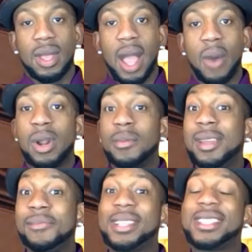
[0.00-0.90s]
I want to
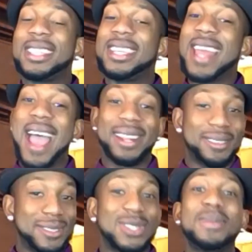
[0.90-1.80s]
be able to see that
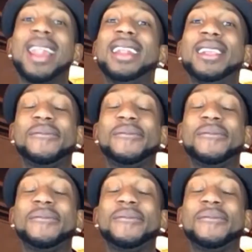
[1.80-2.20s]
smile on their